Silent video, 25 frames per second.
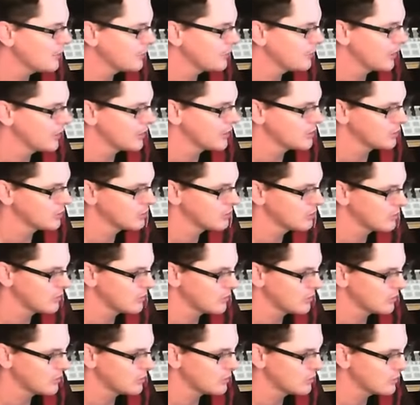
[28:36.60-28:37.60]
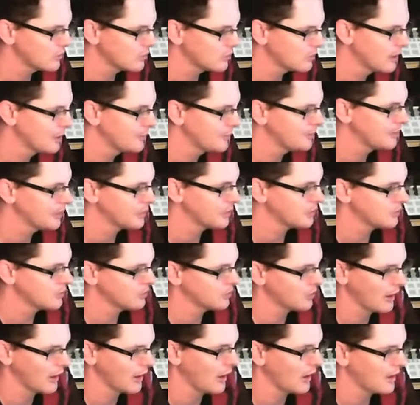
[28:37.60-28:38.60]
like just skipped it. Just
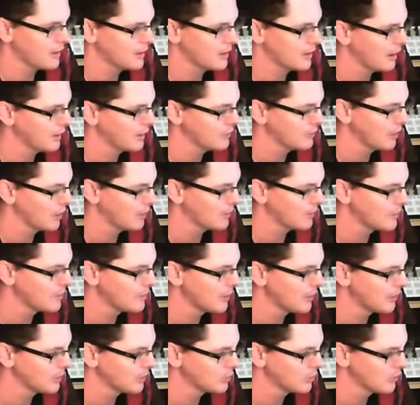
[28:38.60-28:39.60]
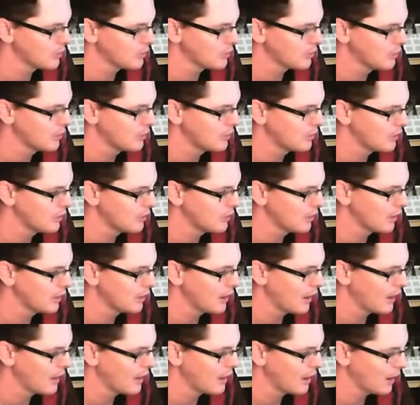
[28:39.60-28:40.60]
I hadn't had time to mess with one, and I